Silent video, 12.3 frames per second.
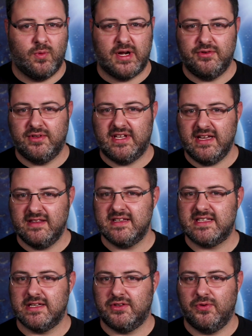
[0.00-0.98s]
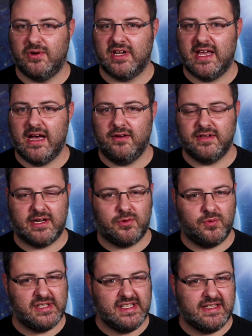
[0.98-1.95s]
When you take this into account,
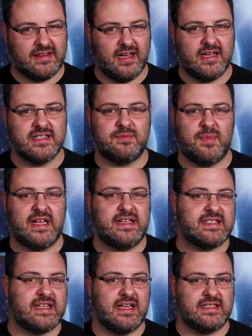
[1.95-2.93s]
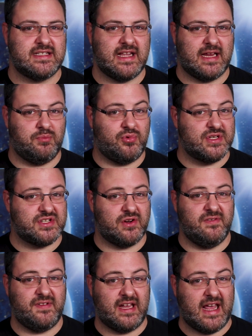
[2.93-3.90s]
it really does make sense that
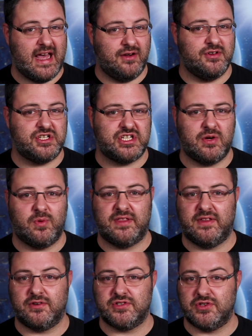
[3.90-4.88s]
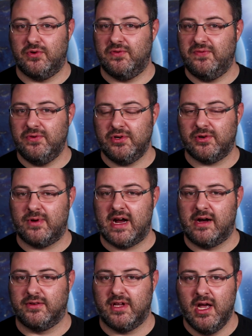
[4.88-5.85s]
preserving energy when there's no food
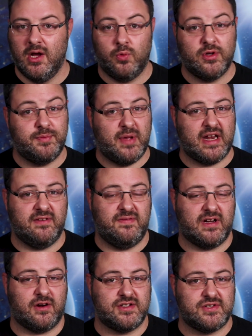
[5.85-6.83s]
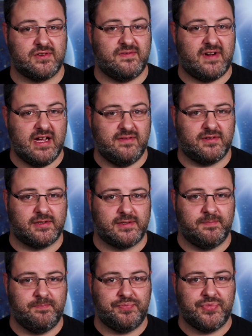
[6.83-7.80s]
around would benefit our
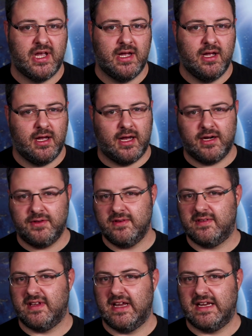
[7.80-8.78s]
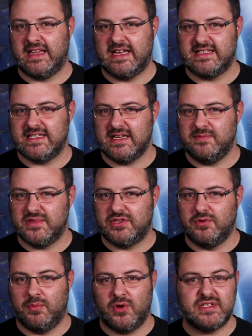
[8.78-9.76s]
survival. Another thing that
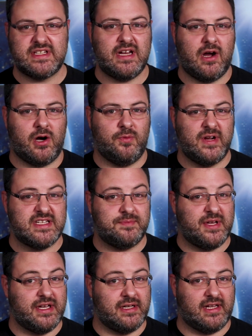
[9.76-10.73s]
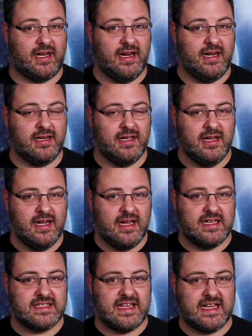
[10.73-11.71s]
seems to mostly always be aligned
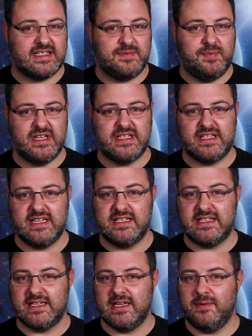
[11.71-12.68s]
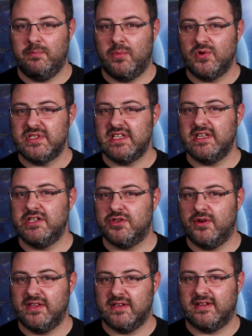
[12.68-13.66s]
is that species sleep mostly
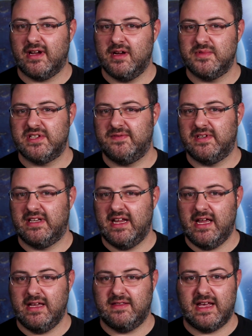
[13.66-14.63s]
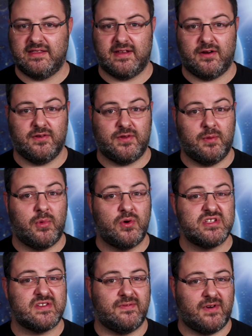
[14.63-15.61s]
during the times of the day that they're the
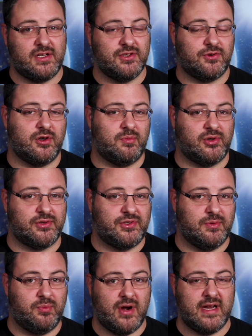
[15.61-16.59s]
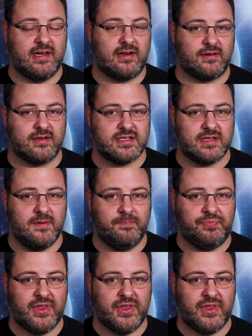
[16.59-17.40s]
most vulnerable to predators.